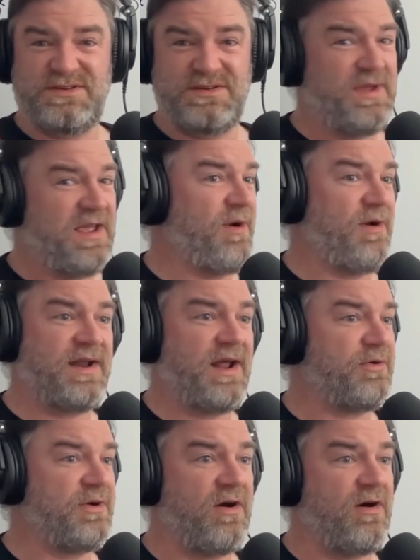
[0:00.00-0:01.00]
be about an
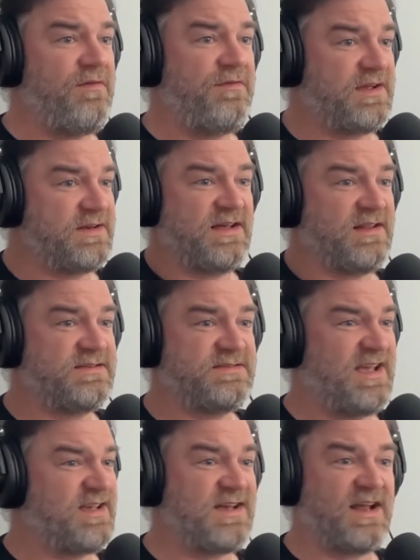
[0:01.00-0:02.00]
hour and a half. You could tell it's
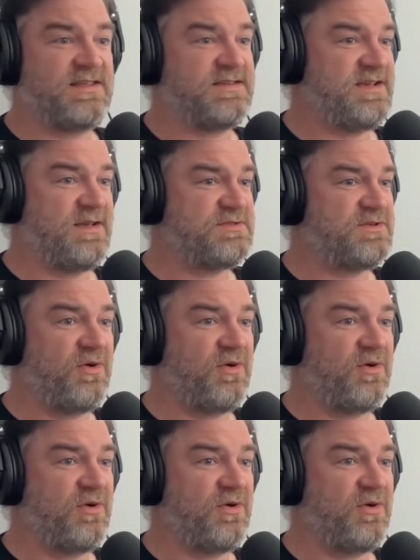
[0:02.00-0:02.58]
exactly the same story.